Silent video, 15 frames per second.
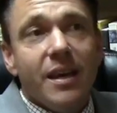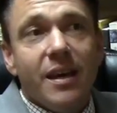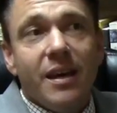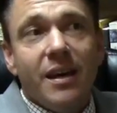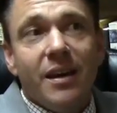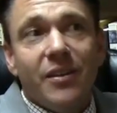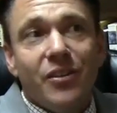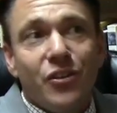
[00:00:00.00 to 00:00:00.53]

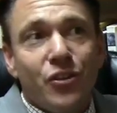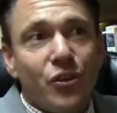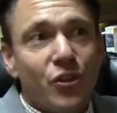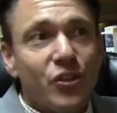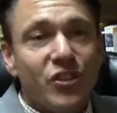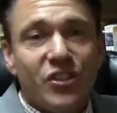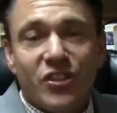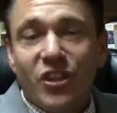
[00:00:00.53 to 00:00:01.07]
The
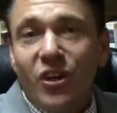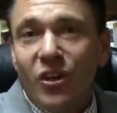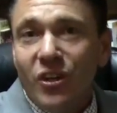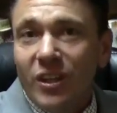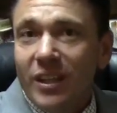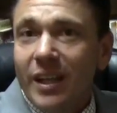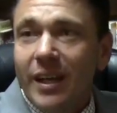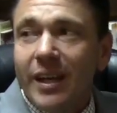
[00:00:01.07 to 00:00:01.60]
nurses
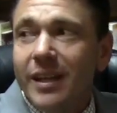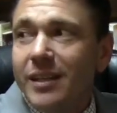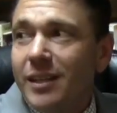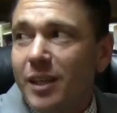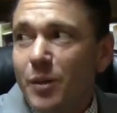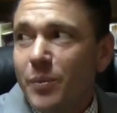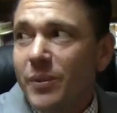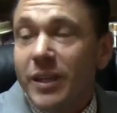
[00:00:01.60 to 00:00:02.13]
all lined
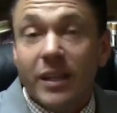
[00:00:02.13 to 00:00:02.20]
up.